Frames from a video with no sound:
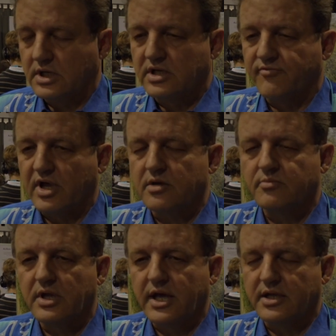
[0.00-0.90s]

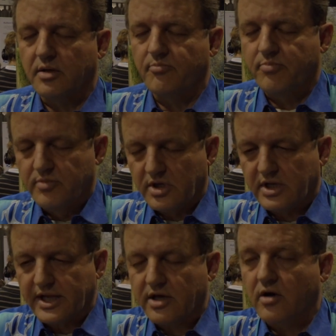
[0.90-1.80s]
developed, and the
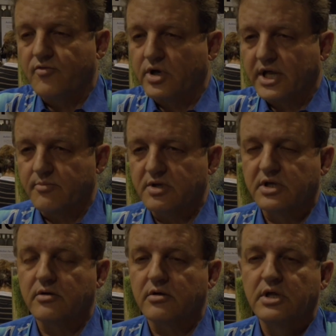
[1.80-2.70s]
layer of organic
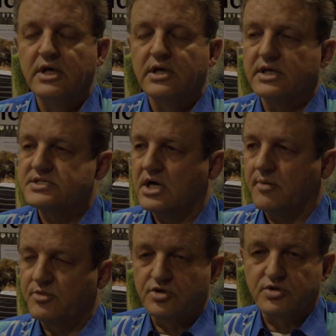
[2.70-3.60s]
material is
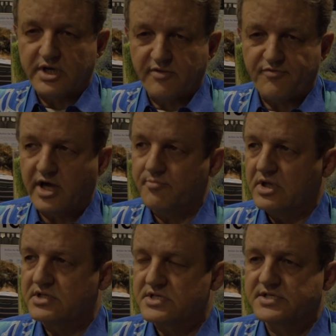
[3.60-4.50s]
up to 25
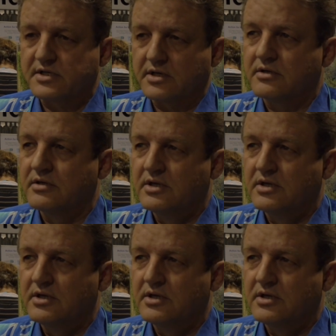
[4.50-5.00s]
meters thick.